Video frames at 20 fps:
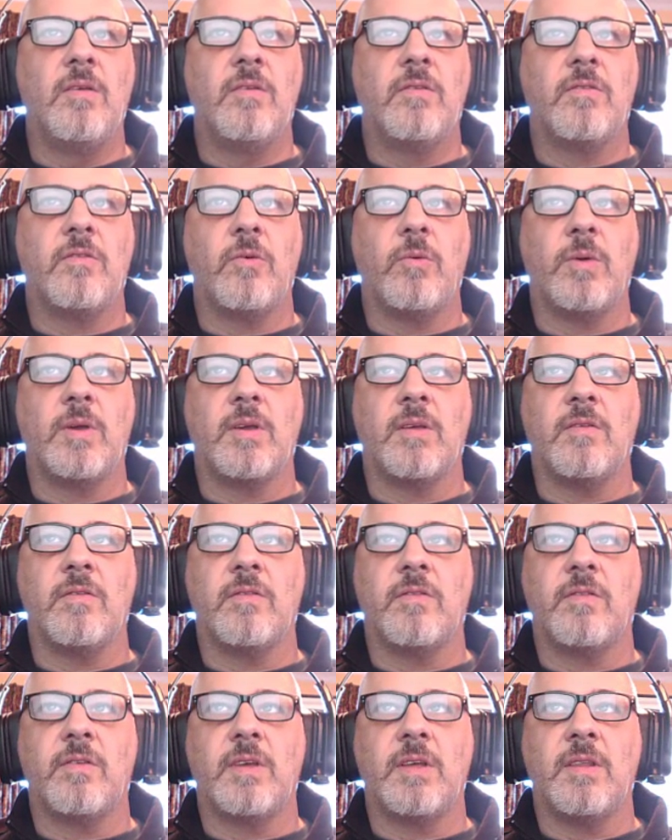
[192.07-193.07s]
So we can
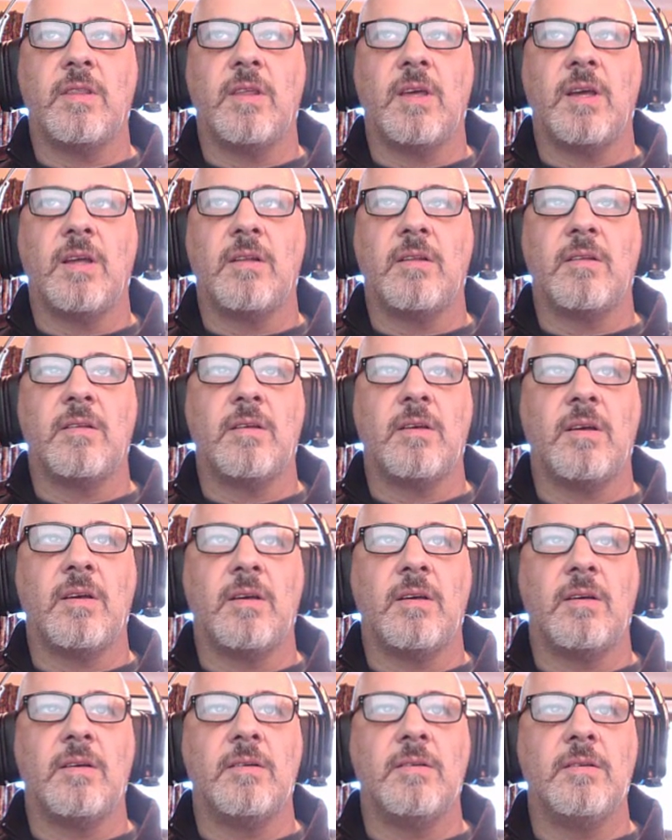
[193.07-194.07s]
see
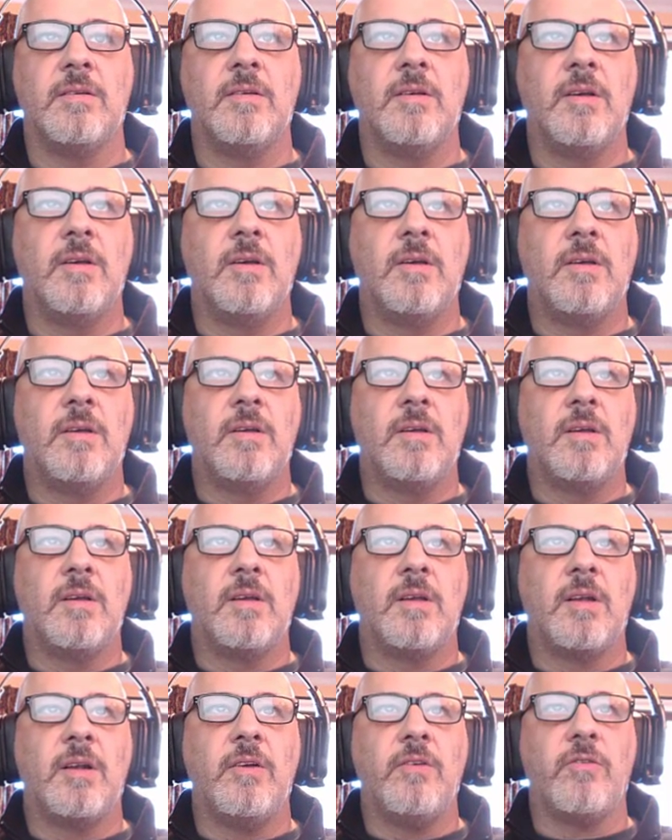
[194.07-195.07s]
that
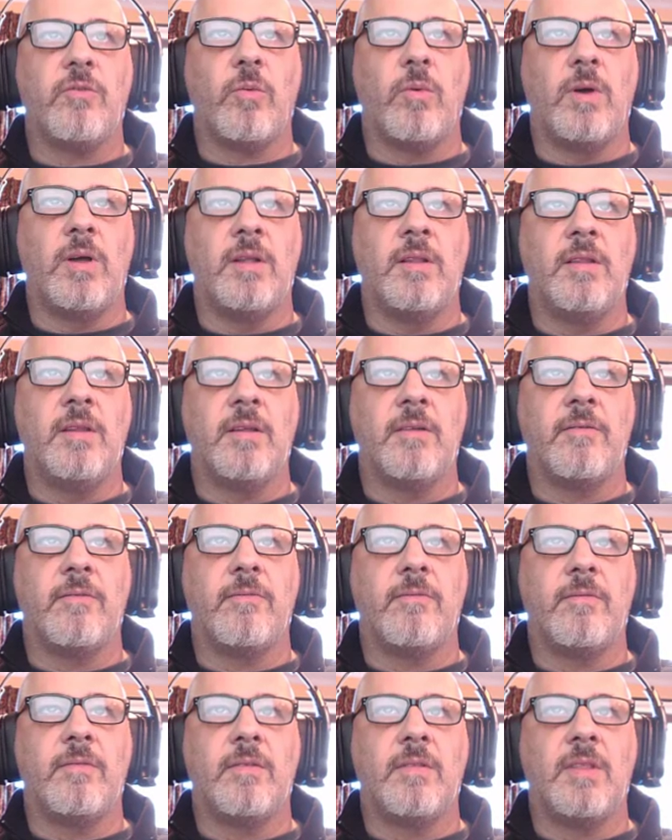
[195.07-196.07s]
here's one
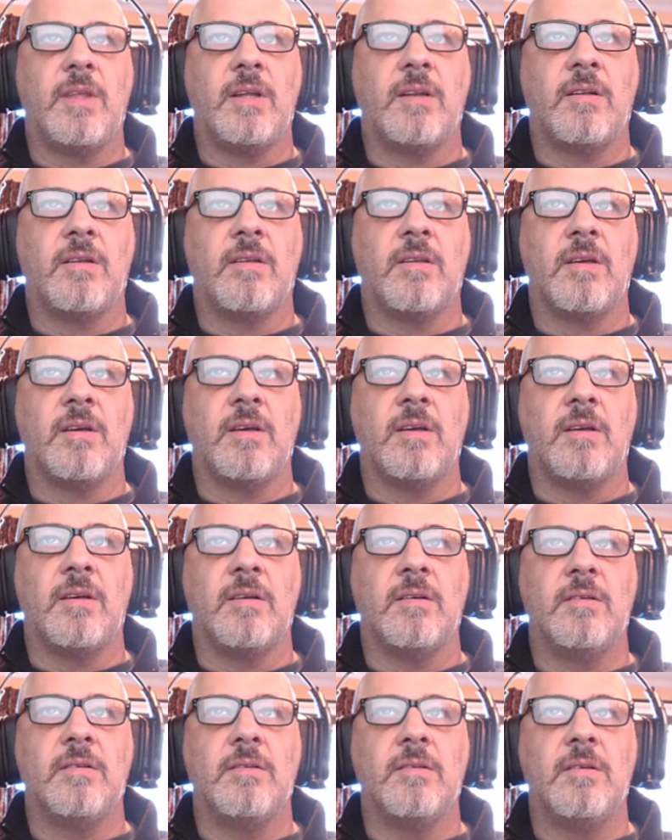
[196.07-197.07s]

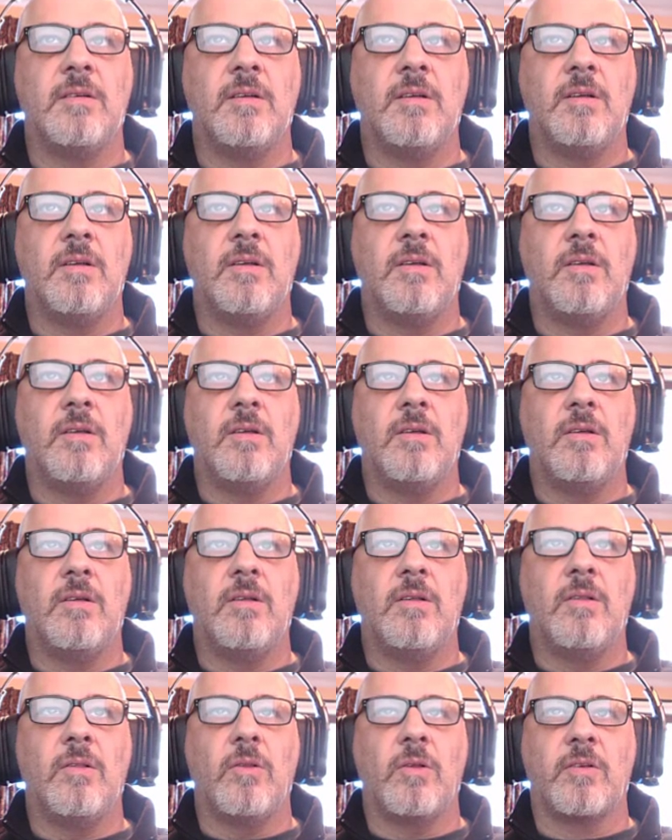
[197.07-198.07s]
that
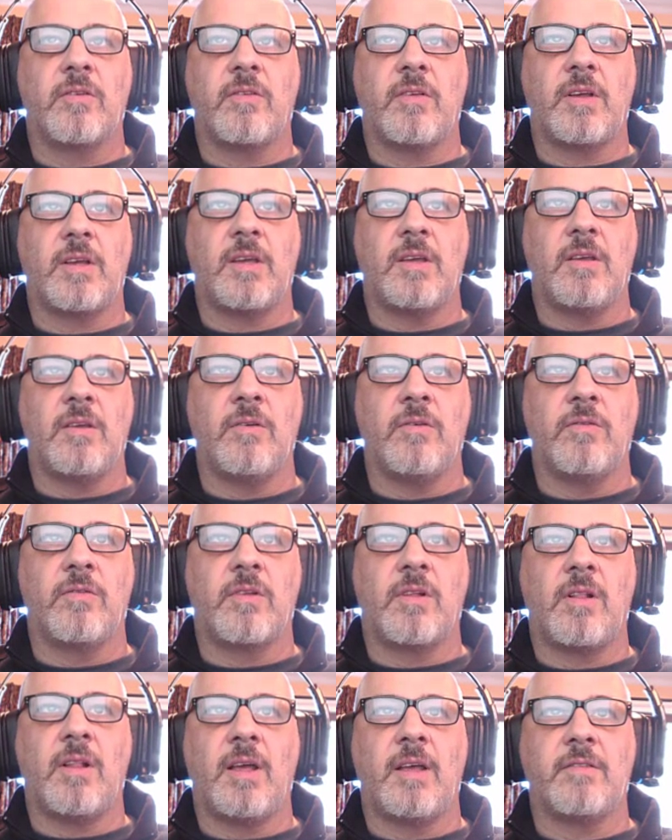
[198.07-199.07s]
looks like it used
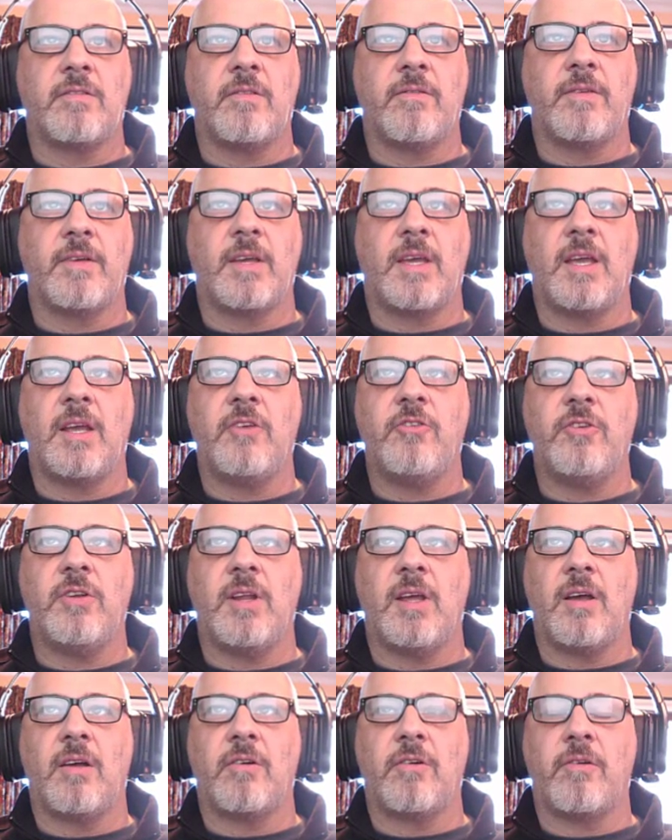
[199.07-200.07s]
classification
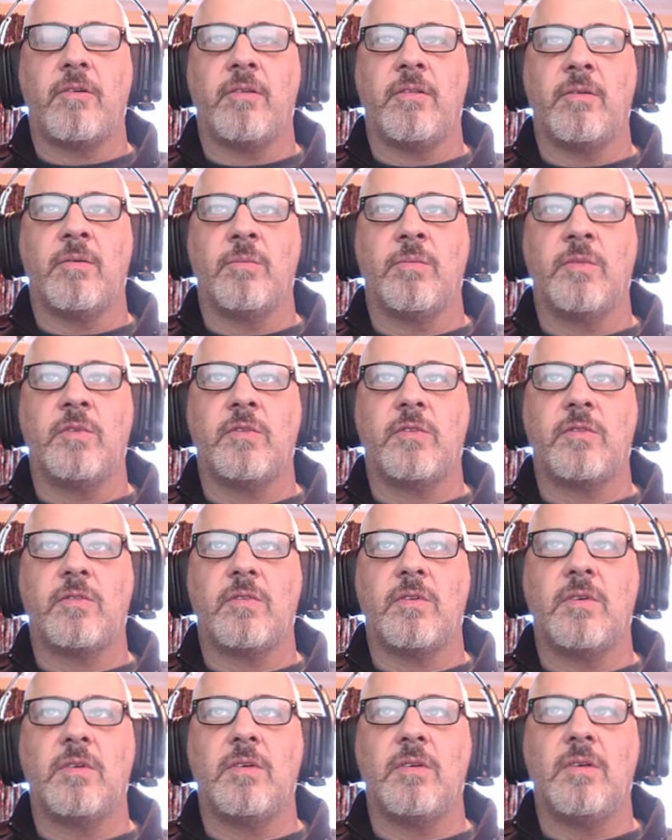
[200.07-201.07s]
algorithms